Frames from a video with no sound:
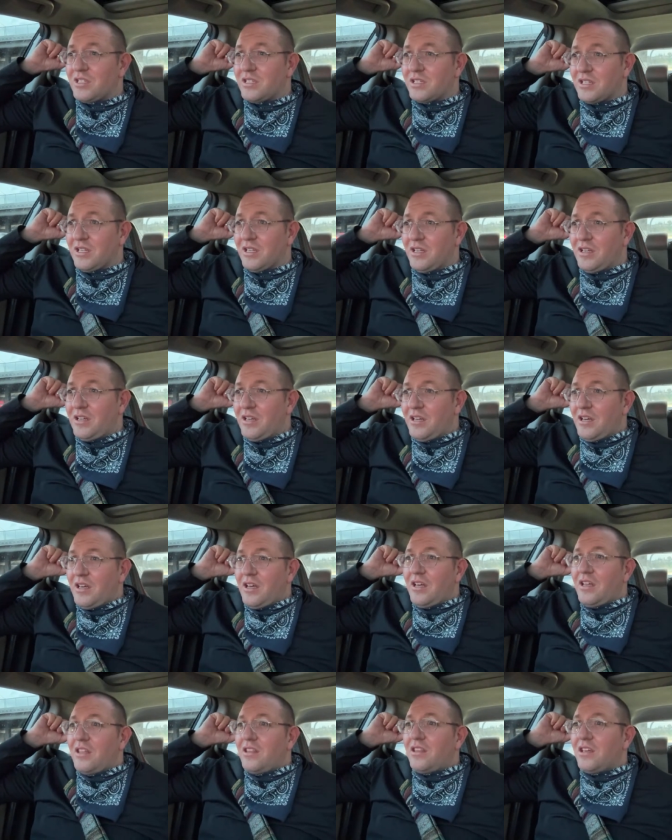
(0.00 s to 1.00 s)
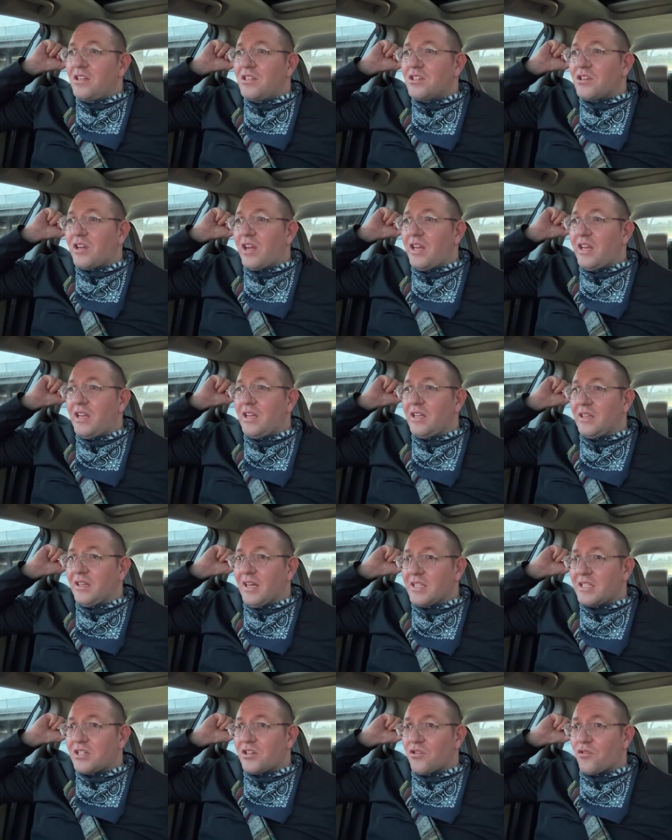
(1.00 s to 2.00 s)
Is that things are getting
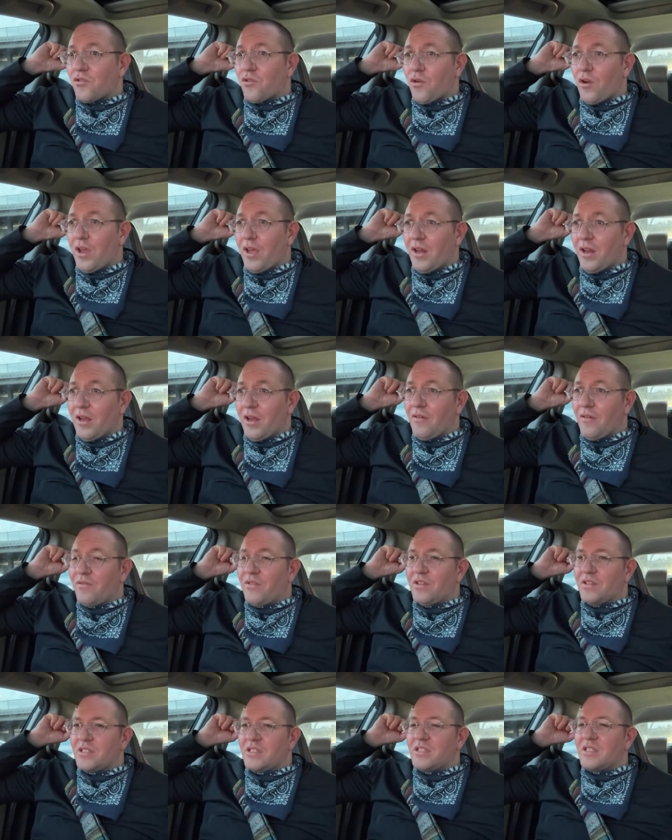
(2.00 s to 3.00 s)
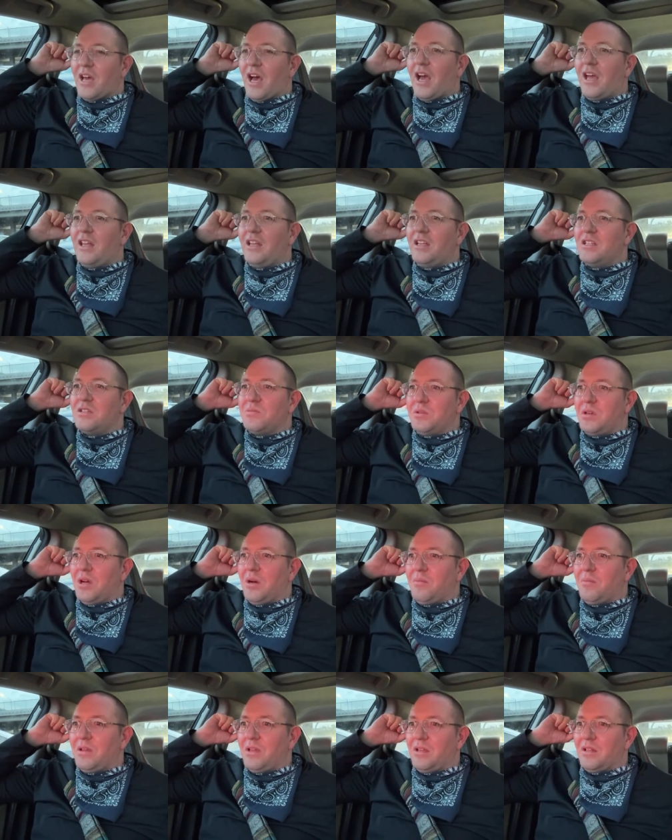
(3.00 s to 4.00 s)
less creative, that society is
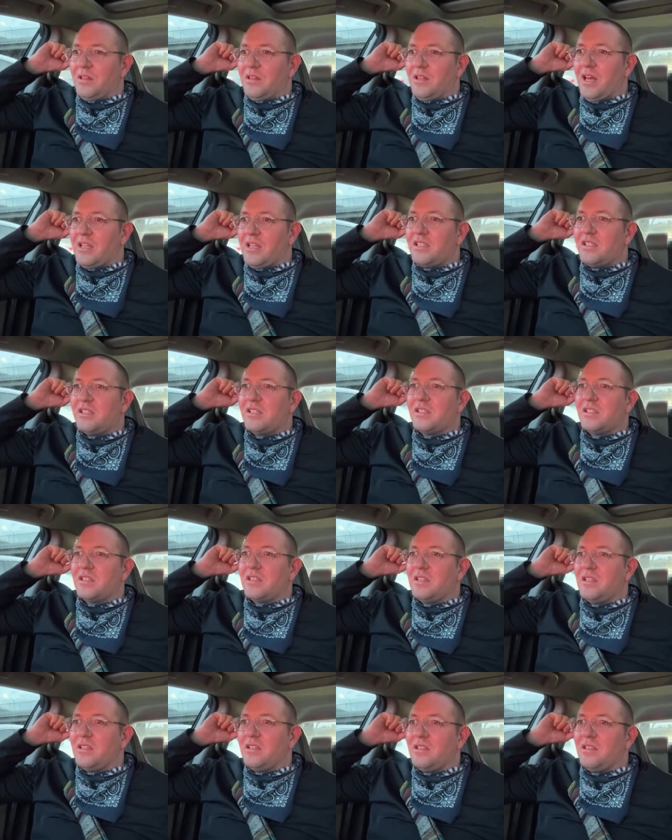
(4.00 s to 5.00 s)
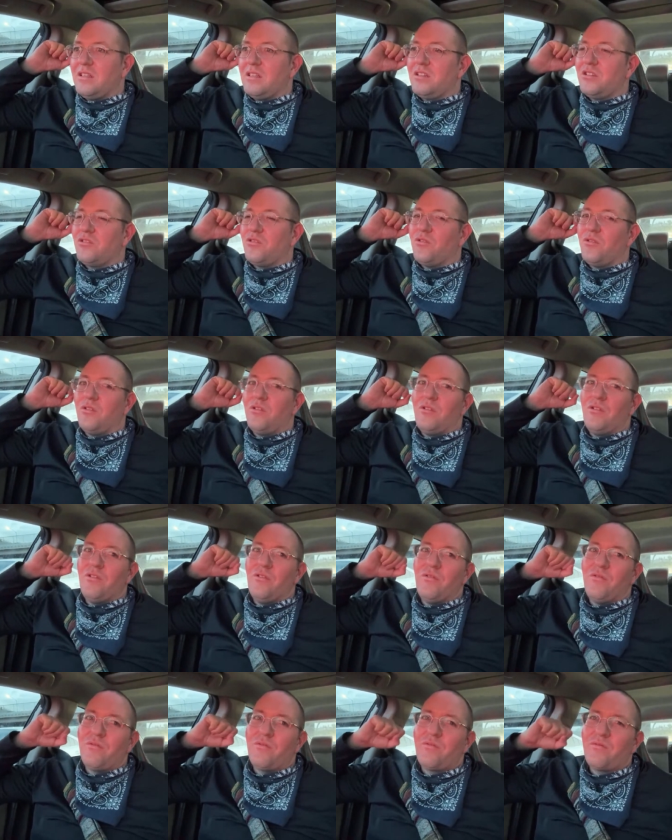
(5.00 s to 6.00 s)
becoming less sort
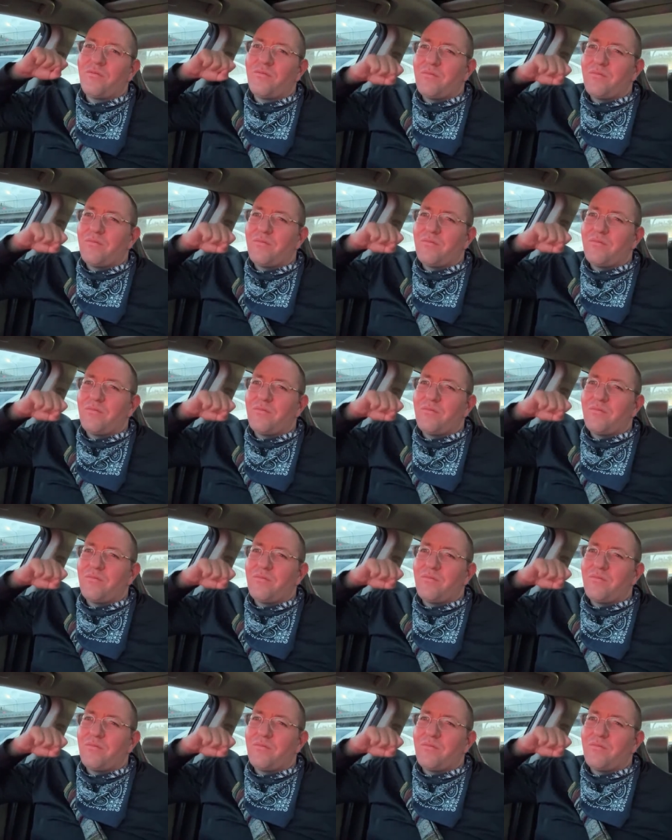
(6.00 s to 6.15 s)
of